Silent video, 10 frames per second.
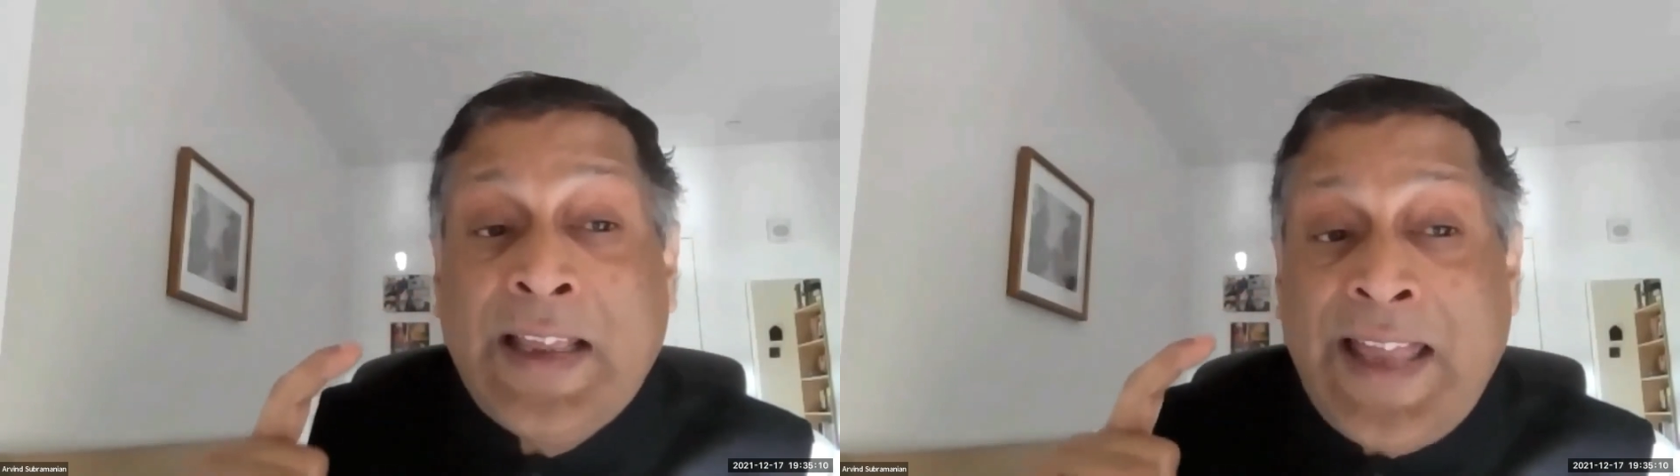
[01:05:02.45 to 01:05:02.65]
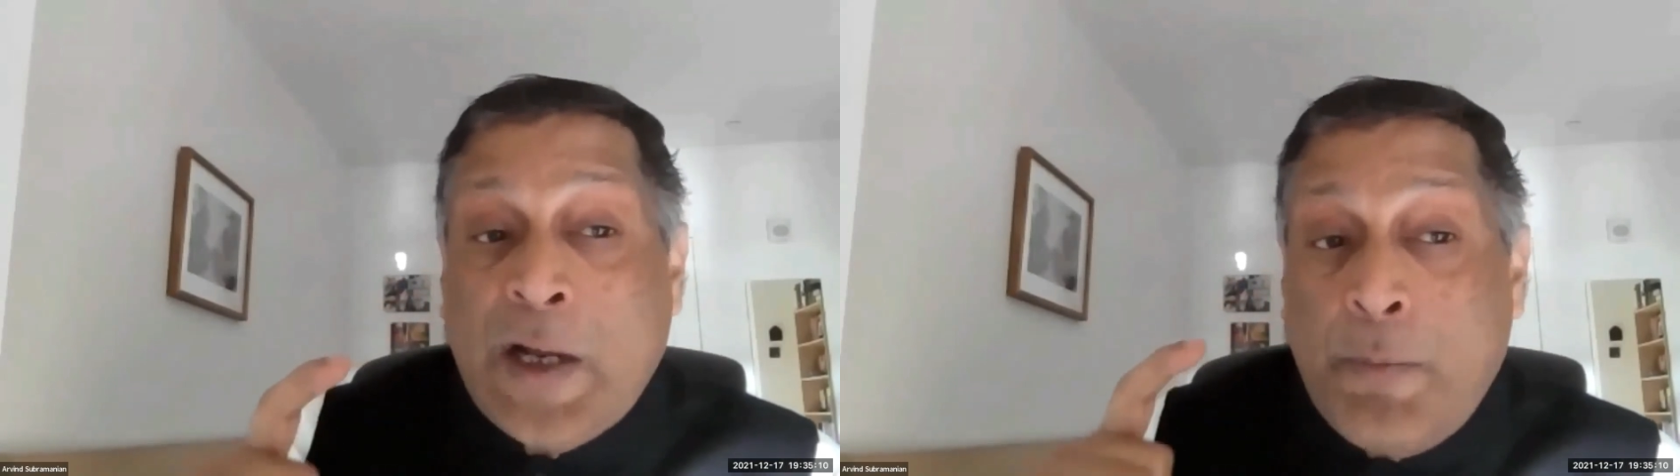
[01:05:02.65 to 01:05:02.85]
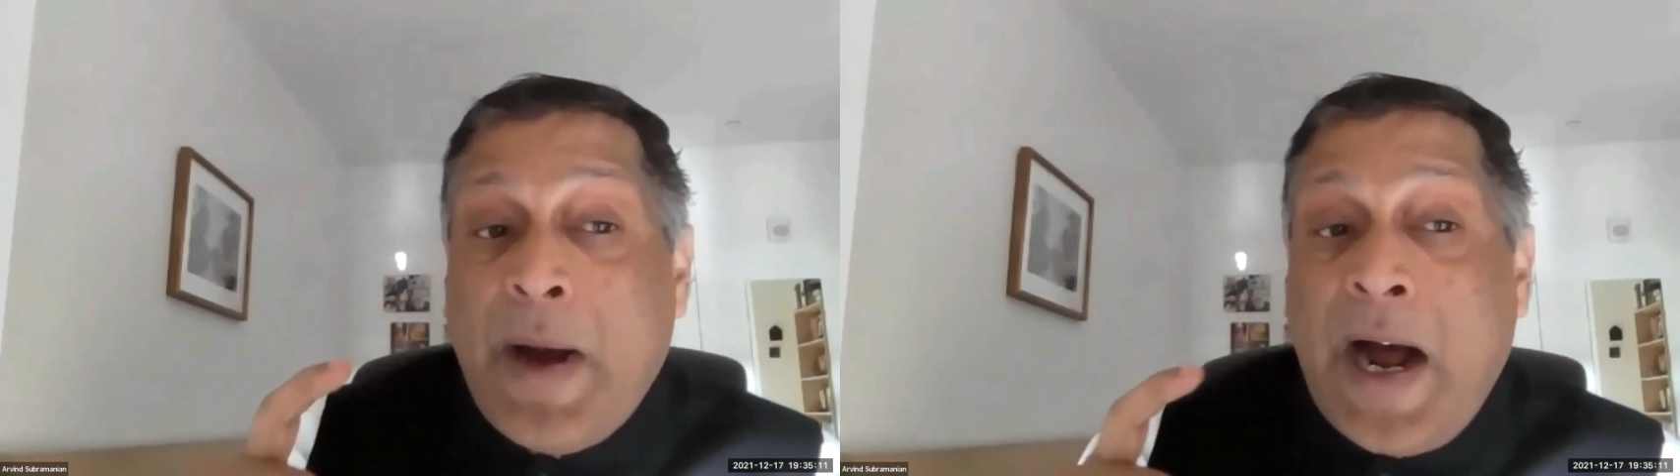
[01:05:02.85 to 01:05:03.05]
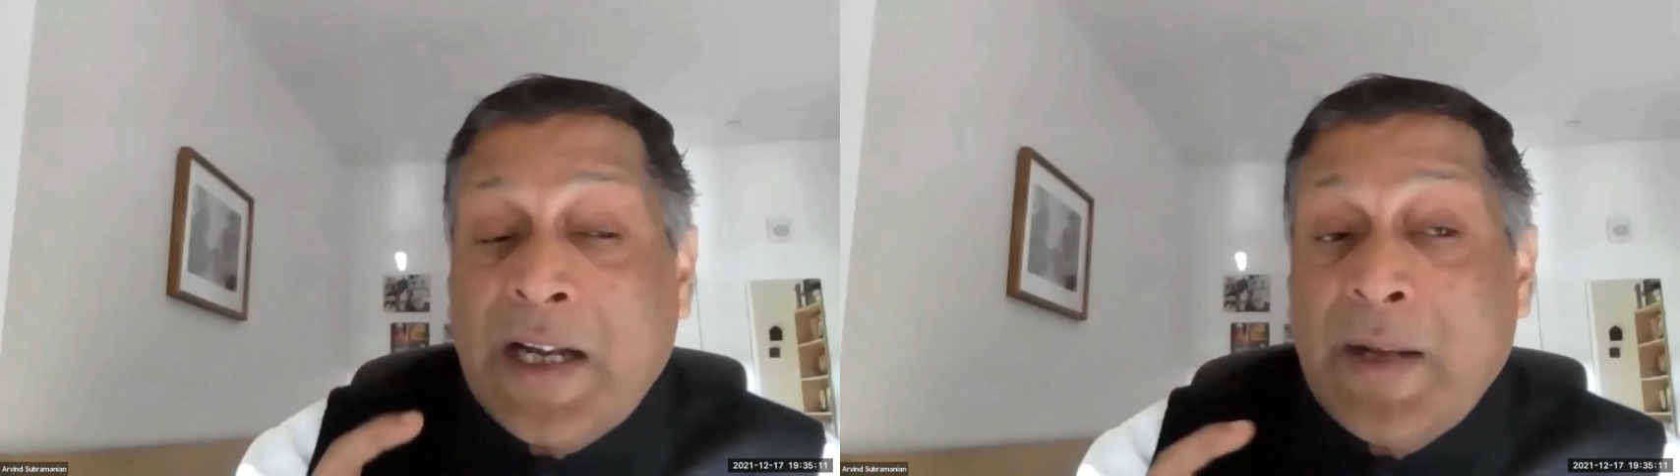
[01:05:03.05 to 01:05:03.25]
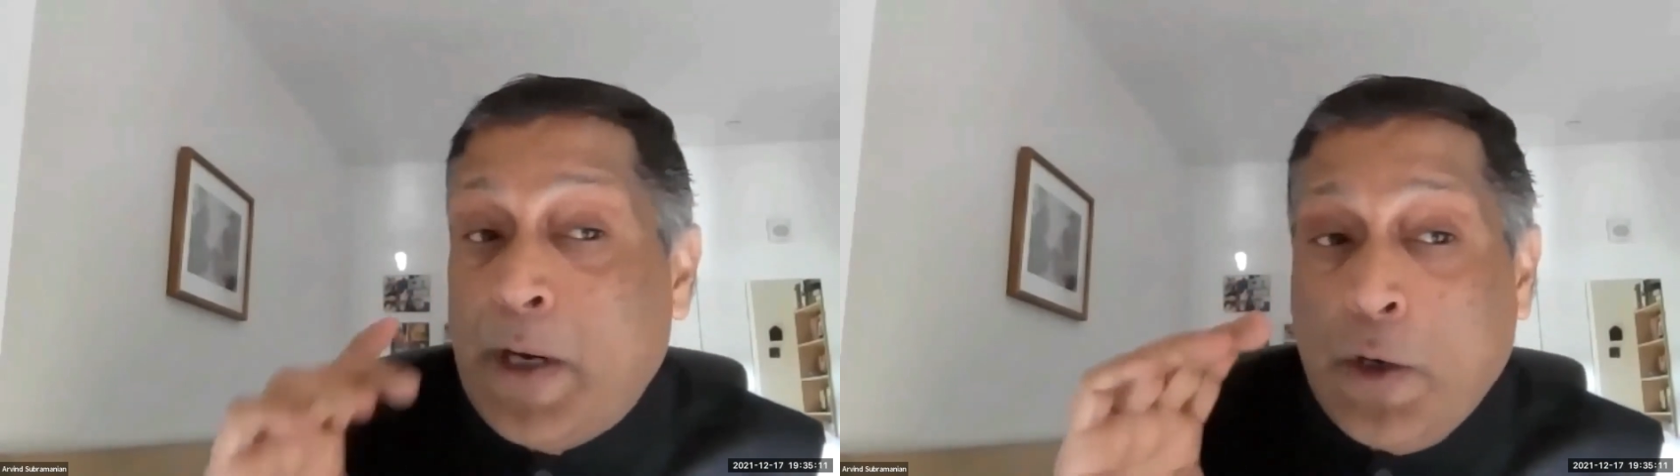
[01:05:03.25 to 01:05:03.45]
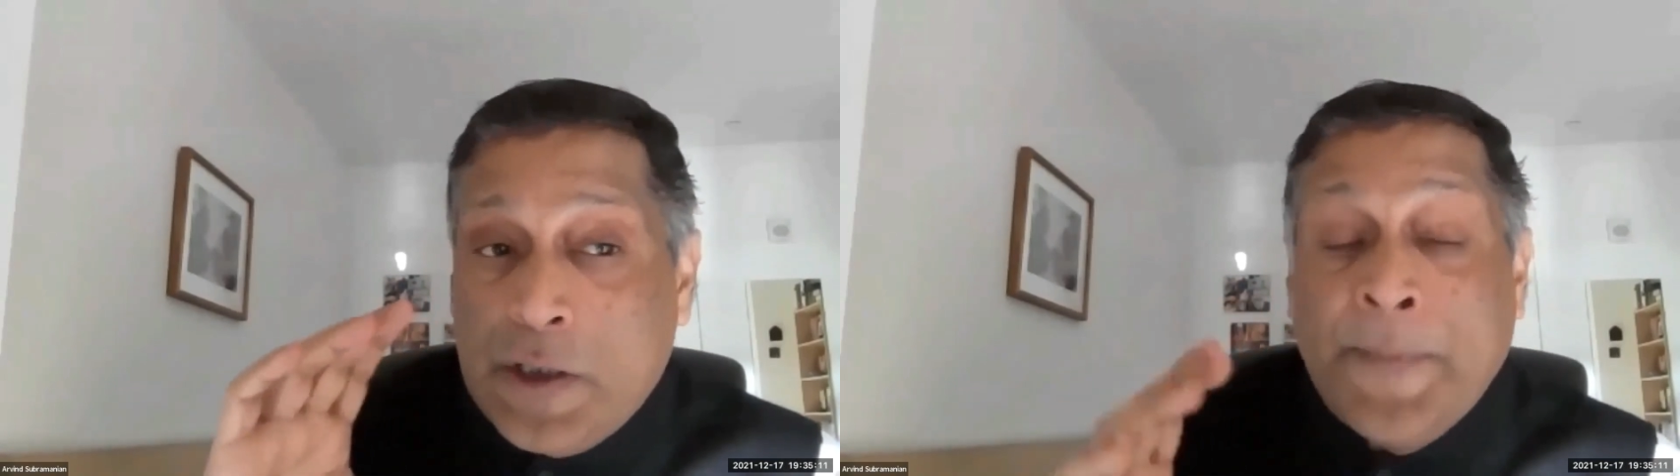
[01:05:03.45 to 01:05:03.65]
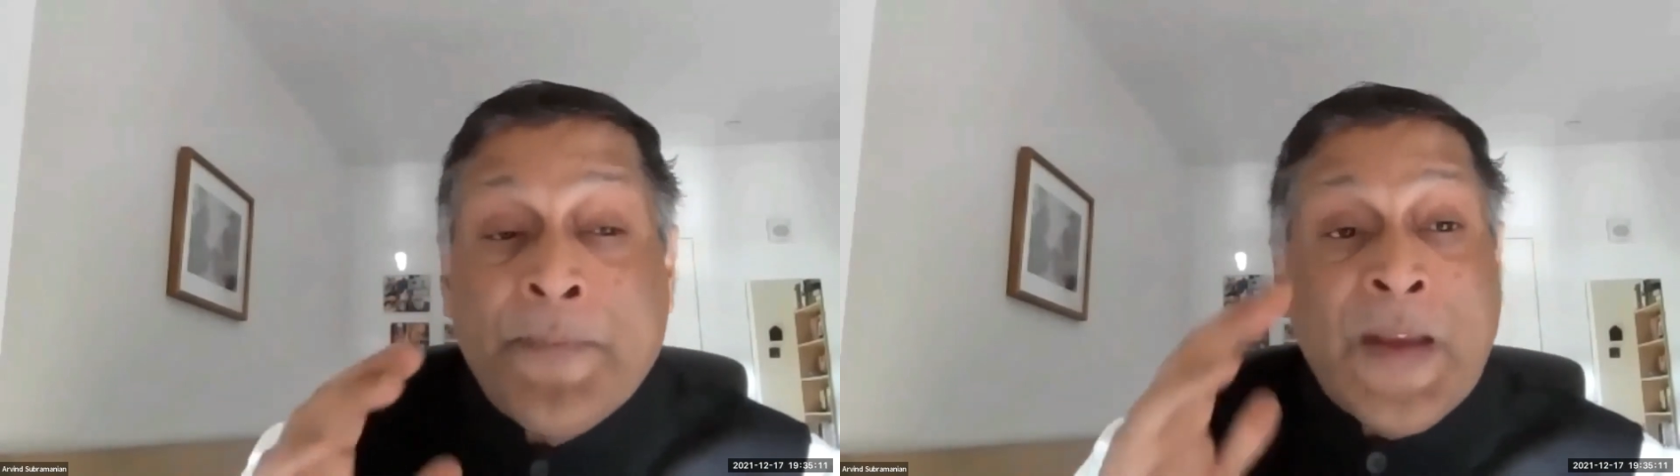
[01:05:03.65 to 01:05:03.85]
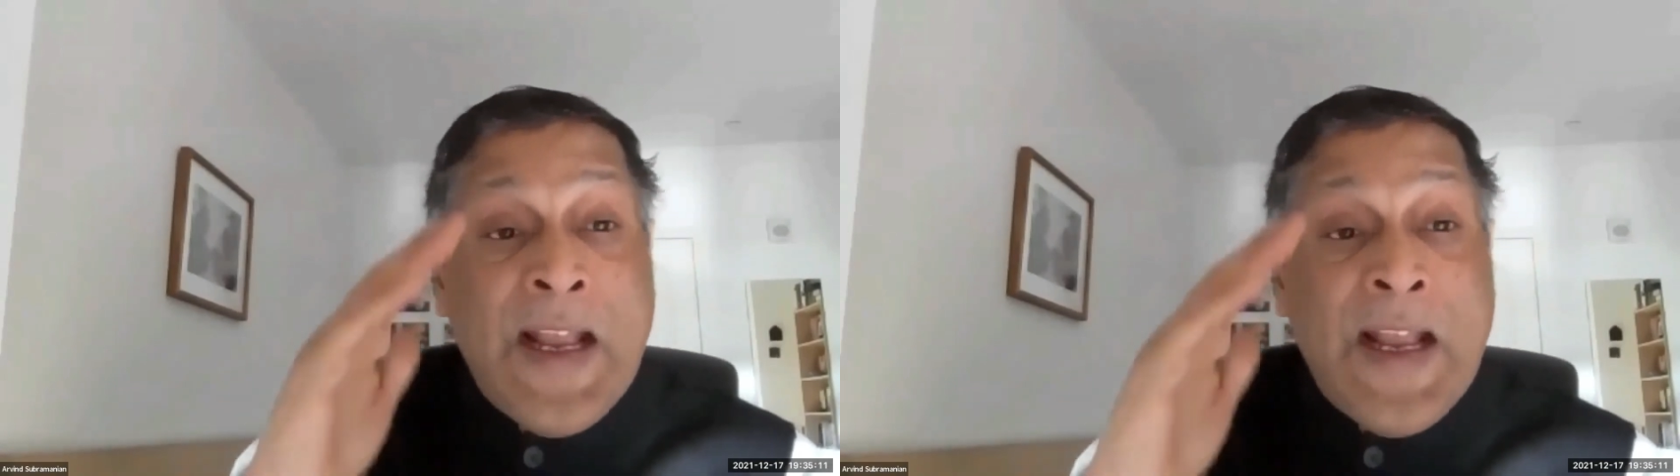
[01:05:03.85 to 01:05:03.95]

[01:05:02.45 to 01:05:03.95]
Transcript: that part, because